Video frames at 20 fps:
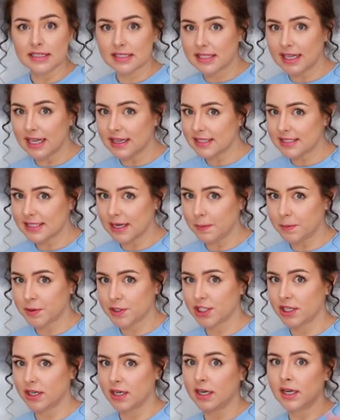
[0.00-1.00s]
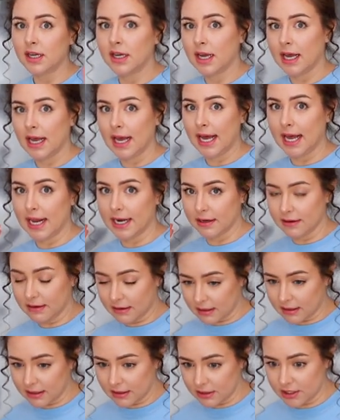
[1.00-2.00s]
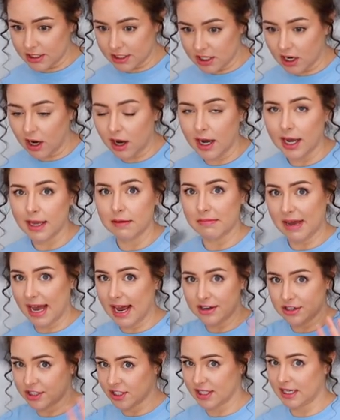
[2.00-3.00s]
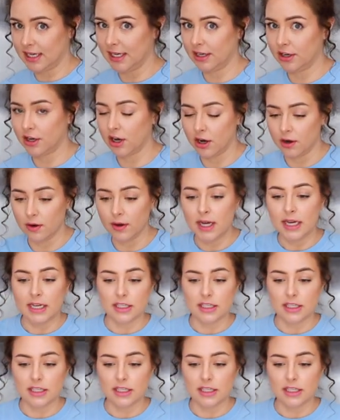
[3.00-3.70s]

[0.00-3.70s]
set the temperature, and the time and just click go.